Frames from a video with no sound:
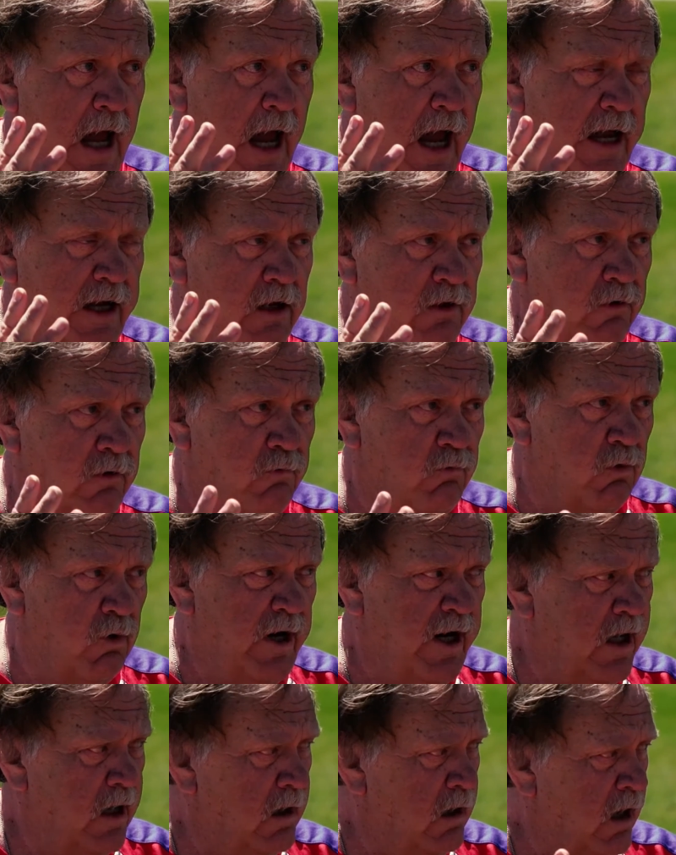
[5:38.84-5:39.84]
I could
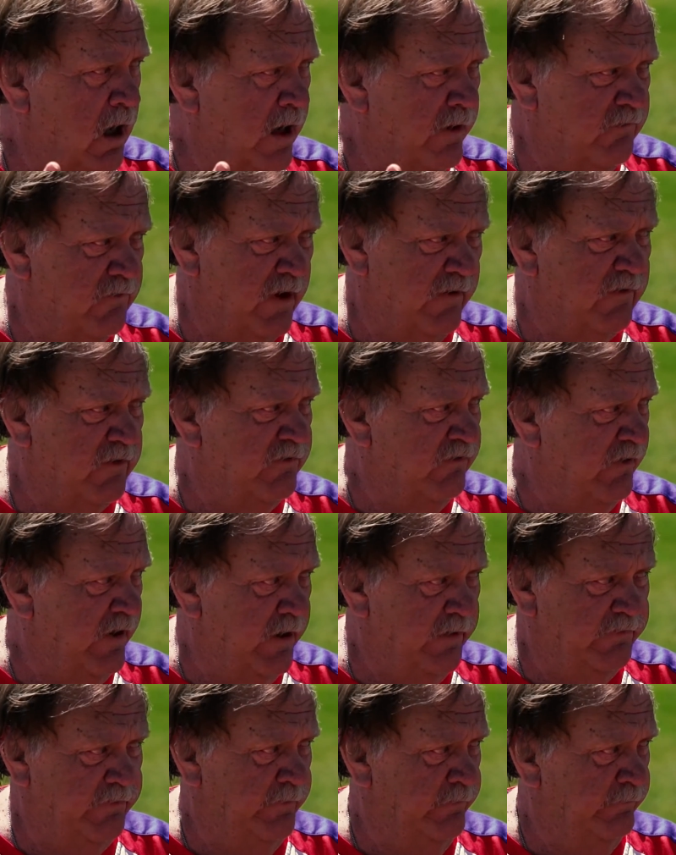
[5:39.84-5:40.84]
read it on Trevor's
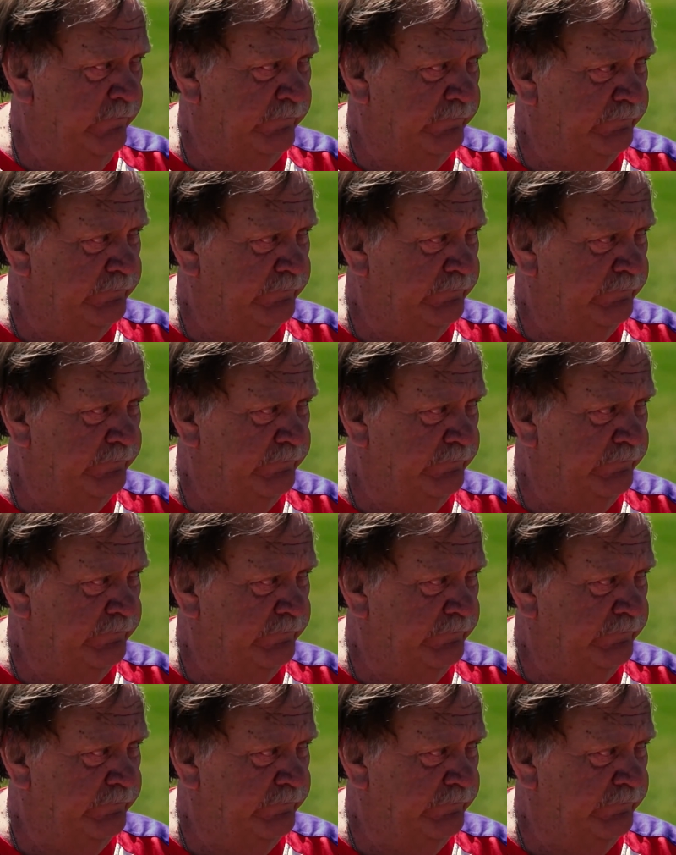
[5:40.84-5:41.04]
face.